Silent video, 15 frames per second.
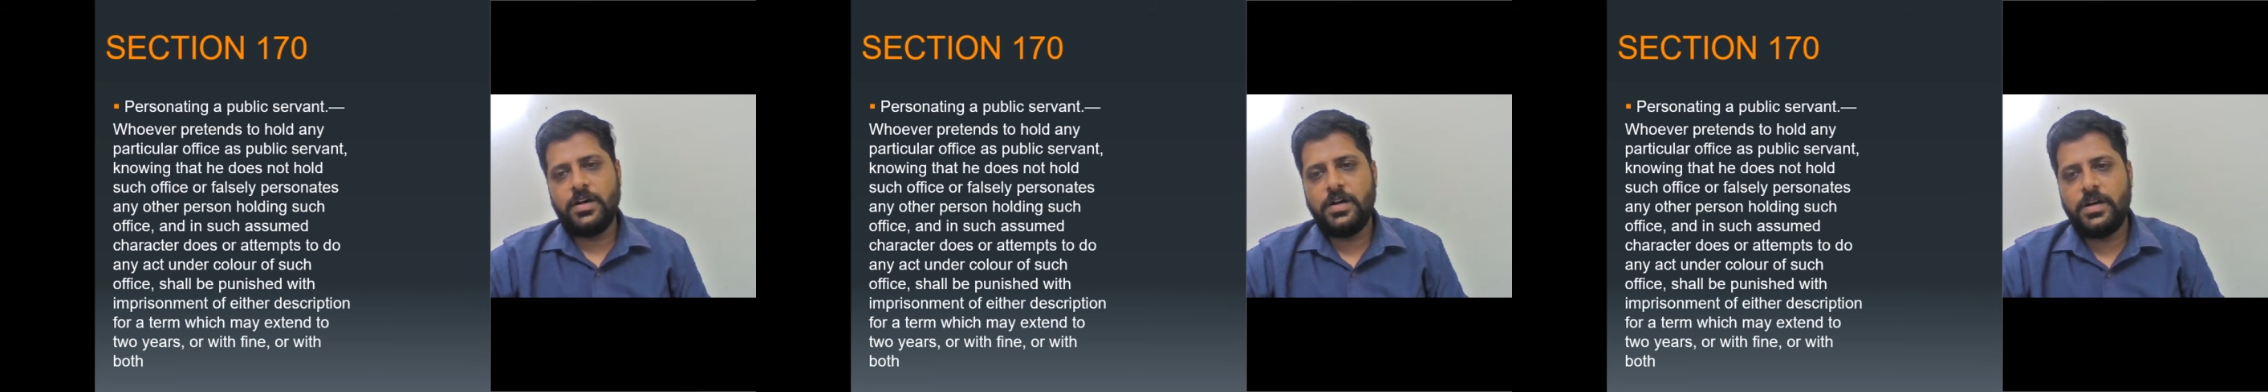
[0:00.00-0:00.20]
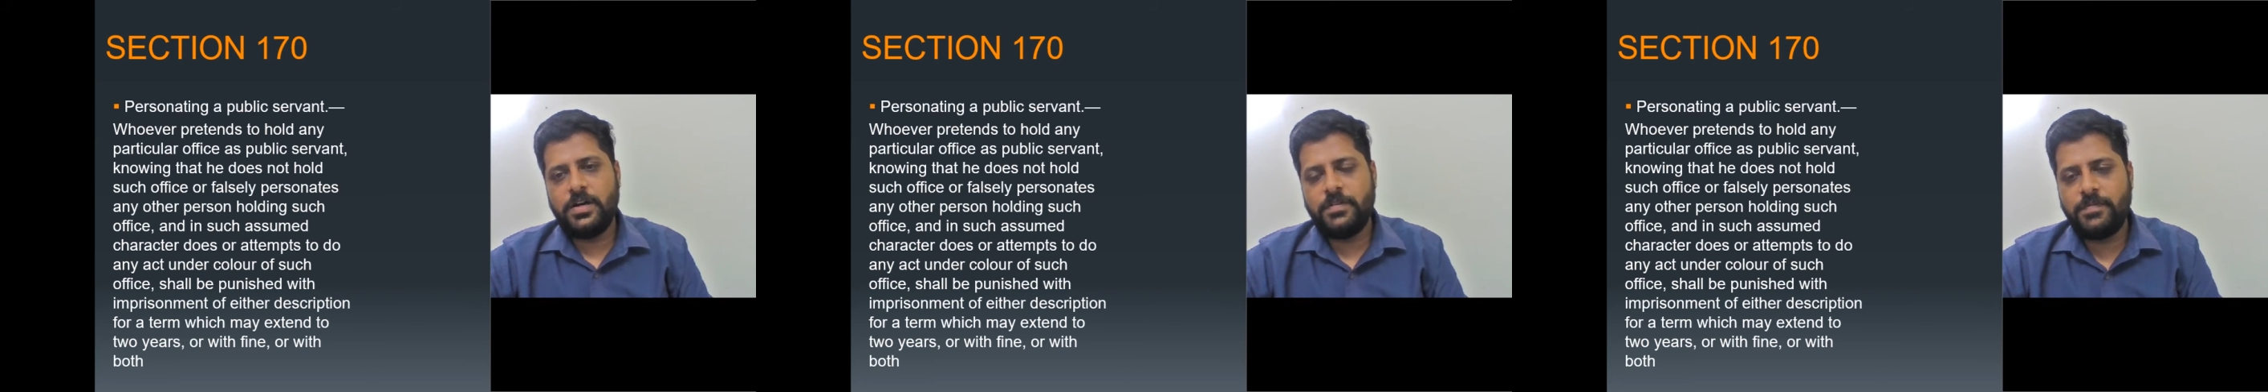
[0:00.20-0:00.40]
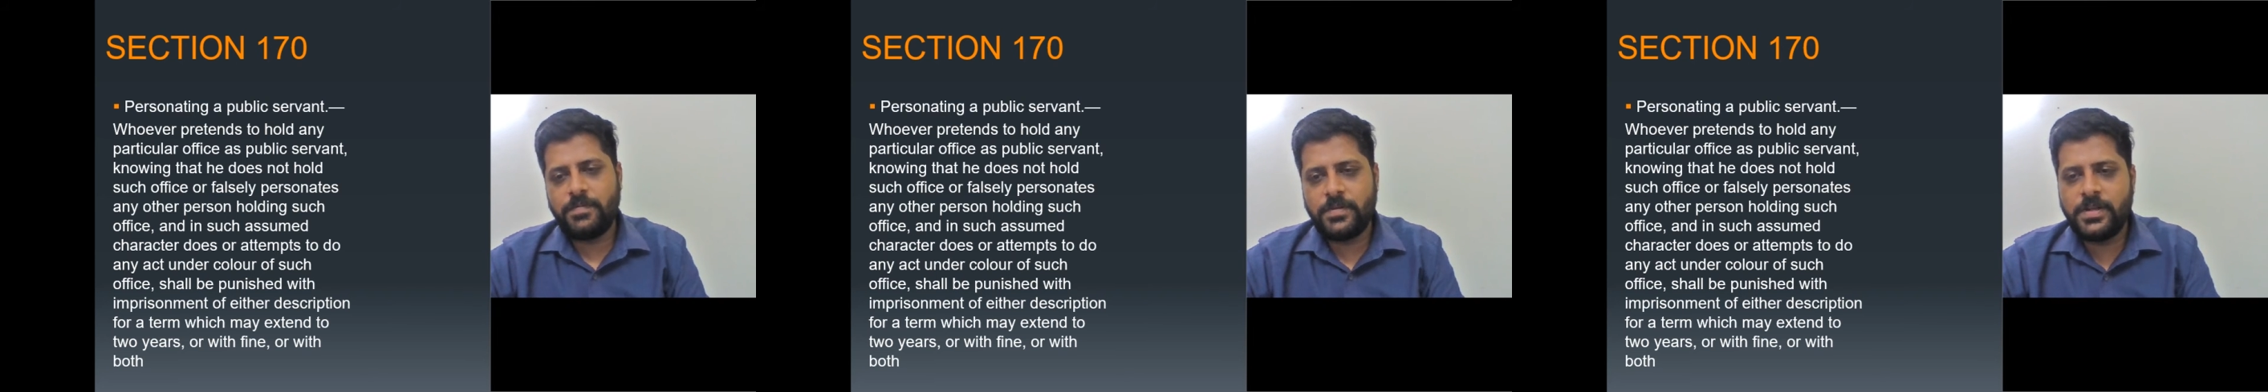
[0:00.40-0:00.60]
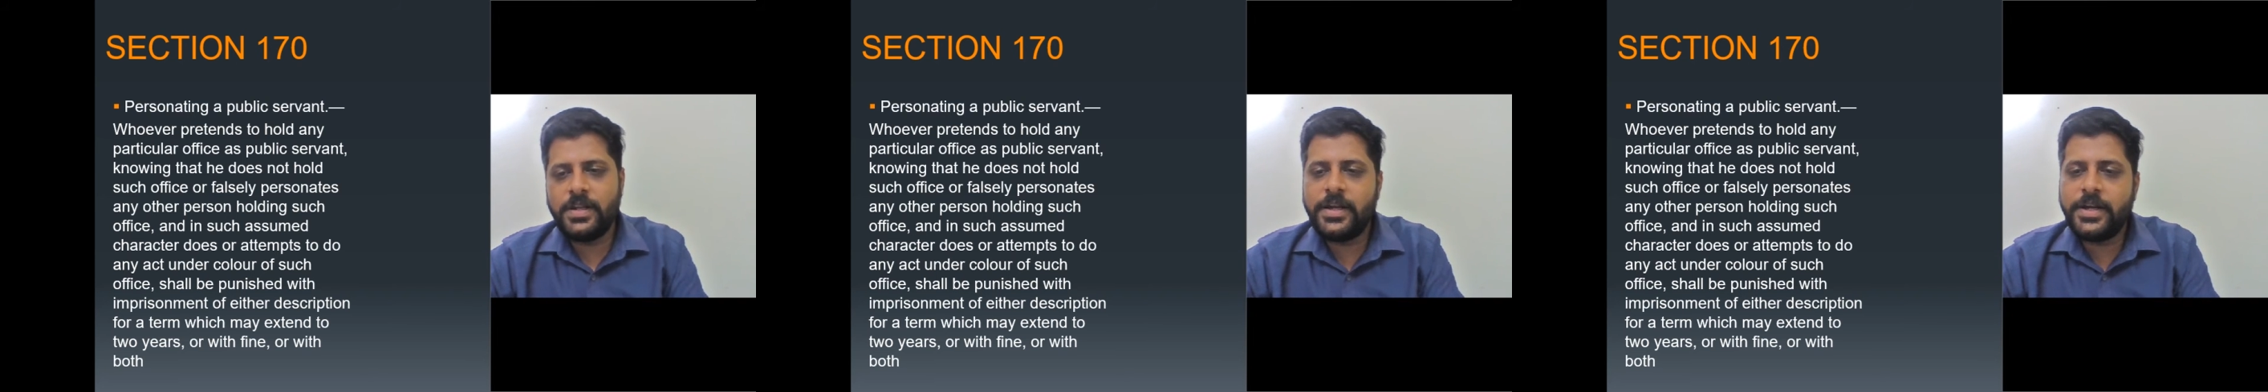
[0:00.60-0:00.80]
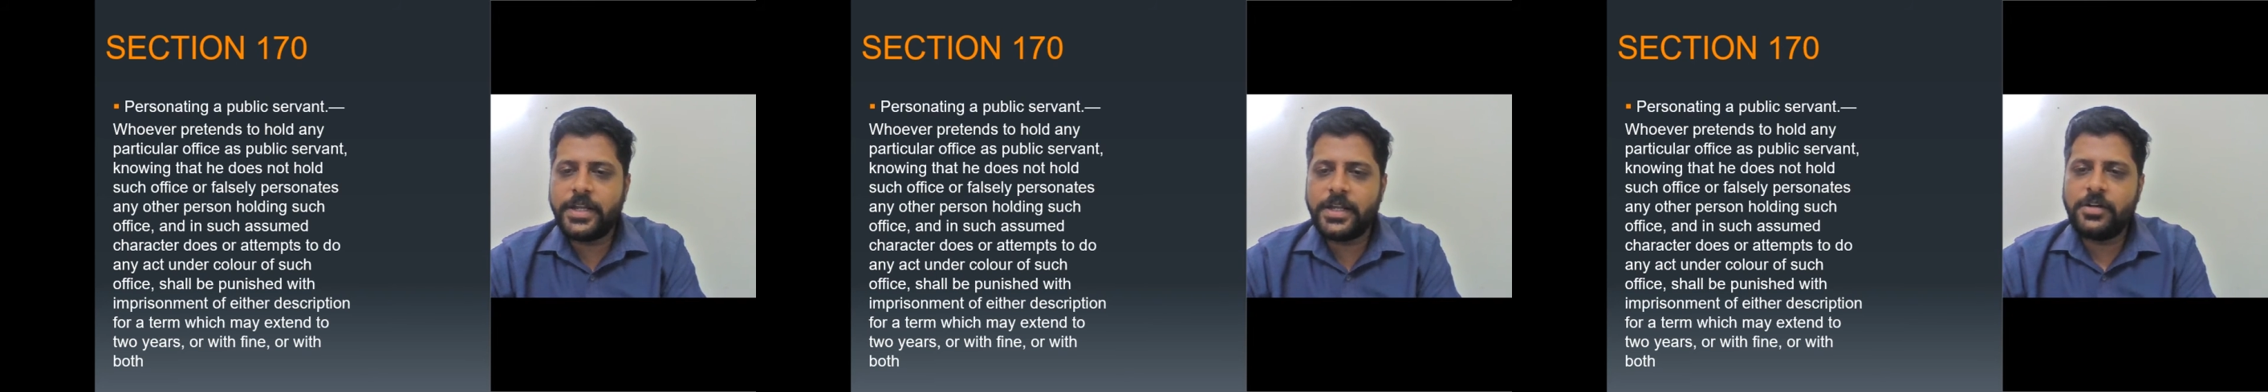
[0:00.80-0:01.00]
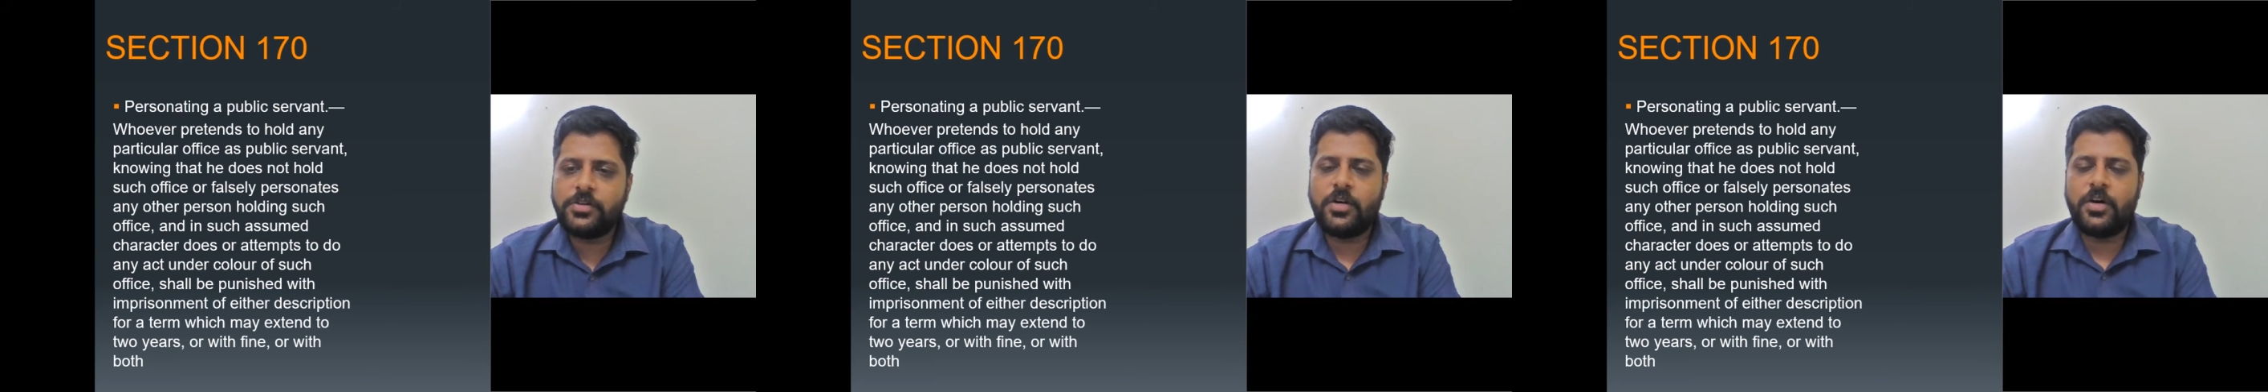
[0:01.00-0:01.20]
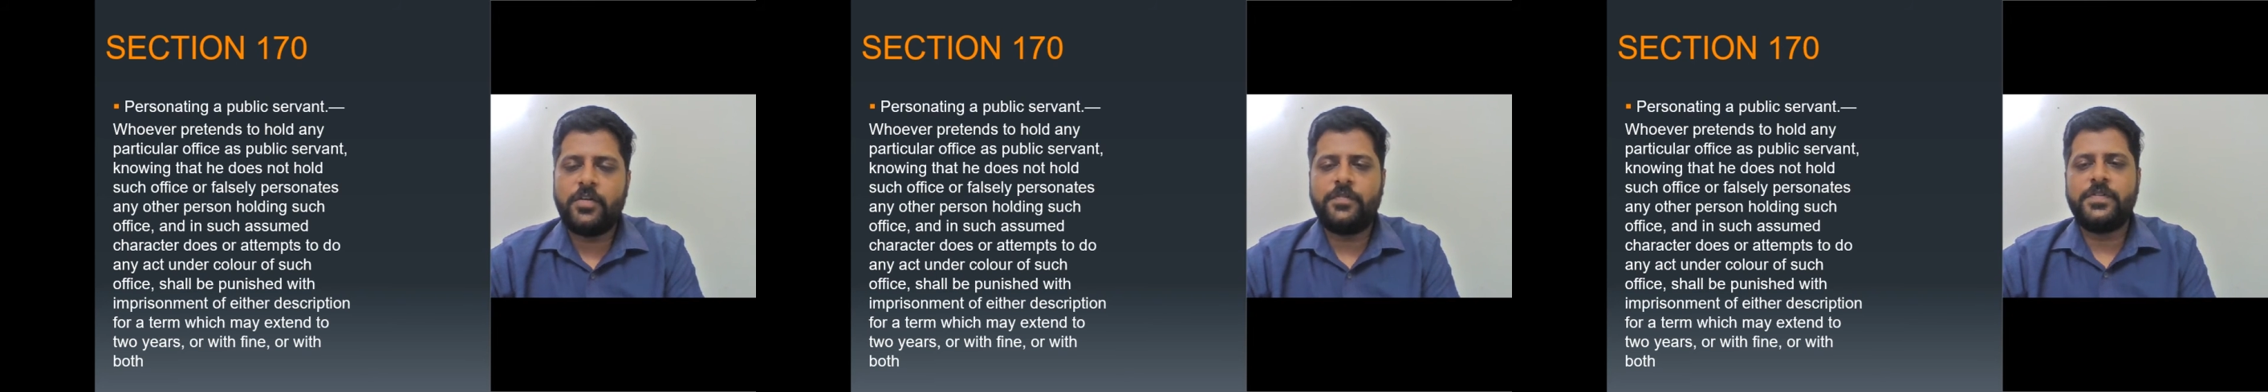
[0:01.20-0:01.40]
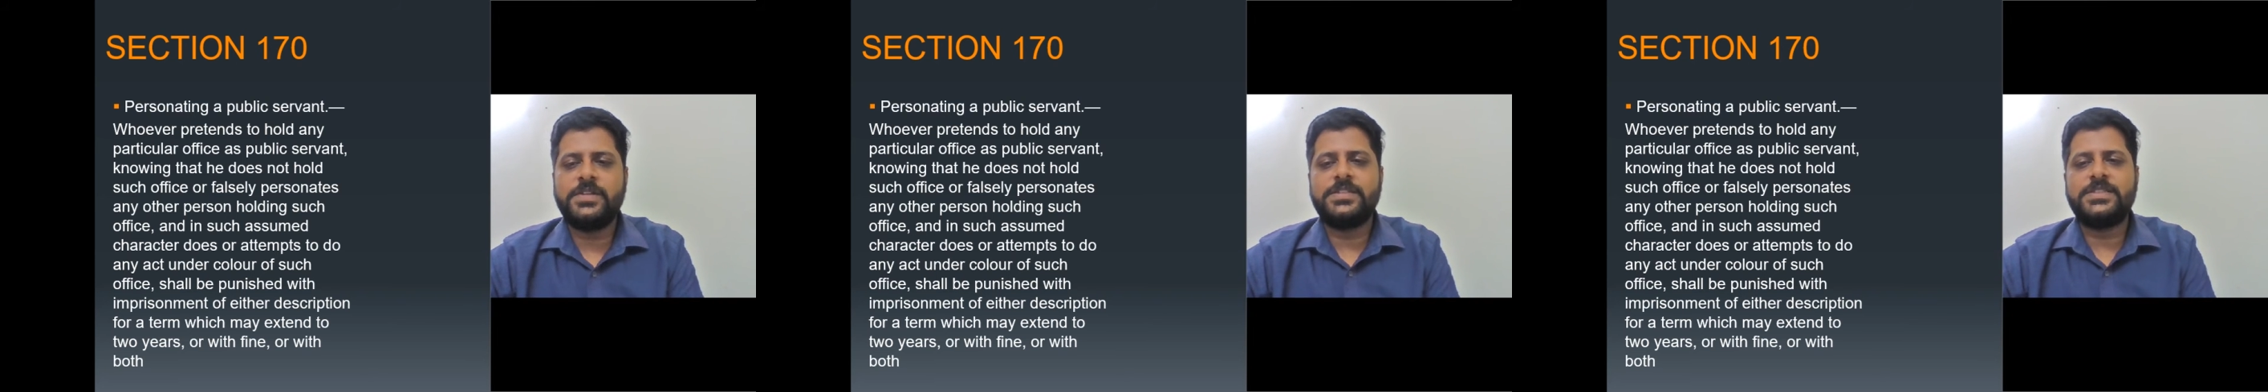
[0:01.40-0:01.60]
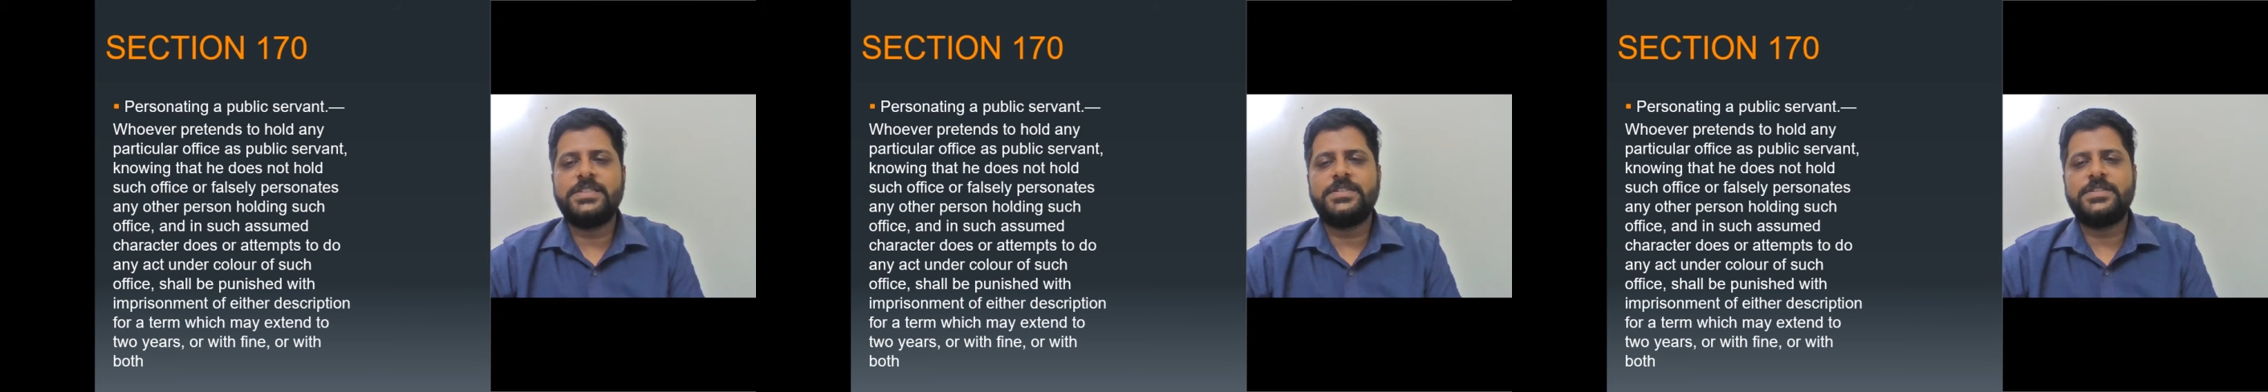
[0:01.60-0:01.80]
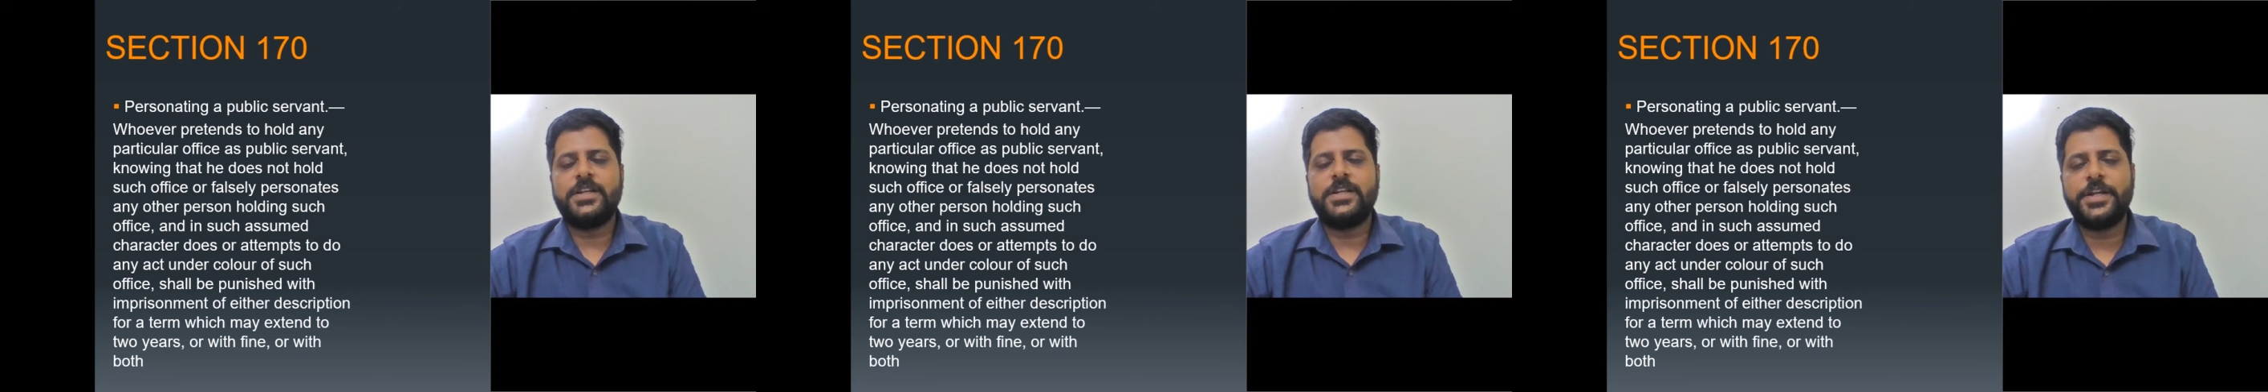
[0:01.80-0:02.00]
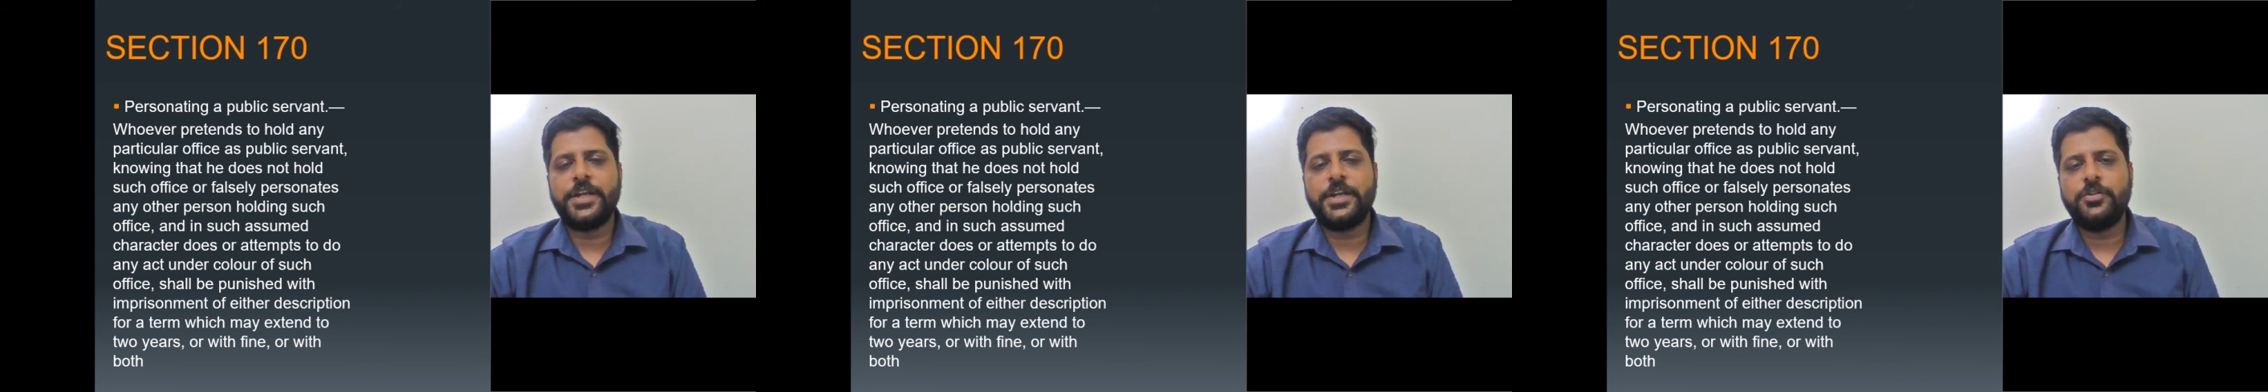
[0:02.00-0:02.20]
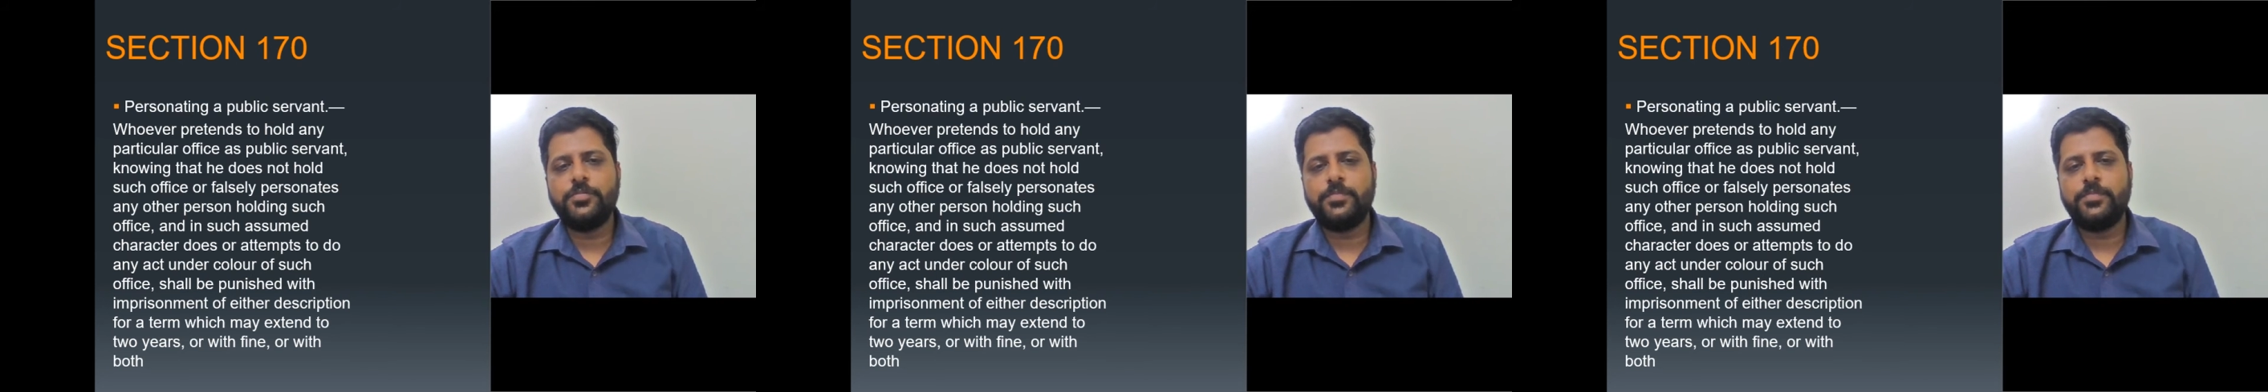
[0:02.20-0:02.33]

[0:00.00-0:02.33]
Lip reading: are relating to offenses relating